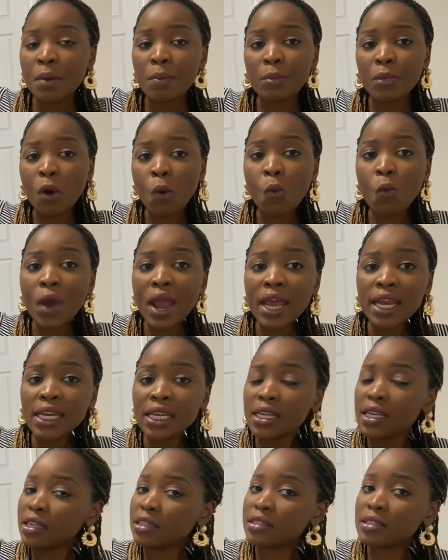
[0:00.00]
but
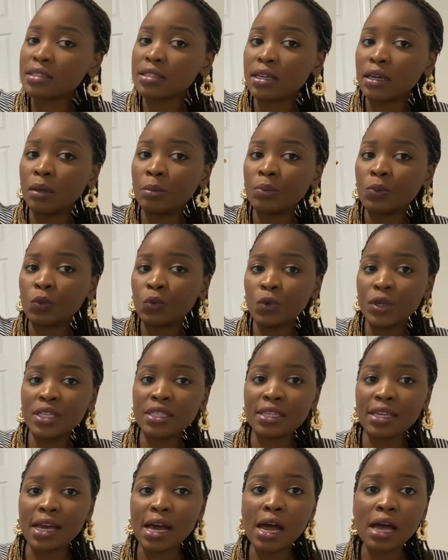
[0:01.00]
when it's um
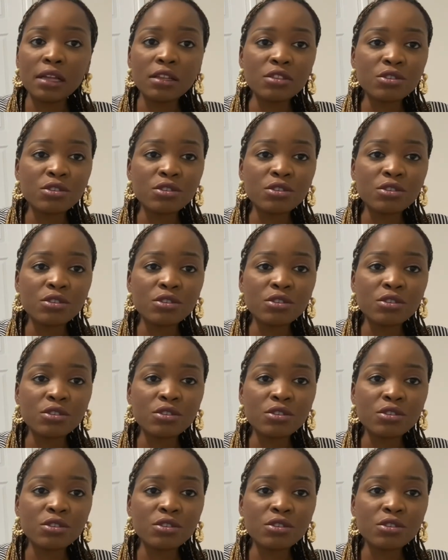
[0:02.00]
winter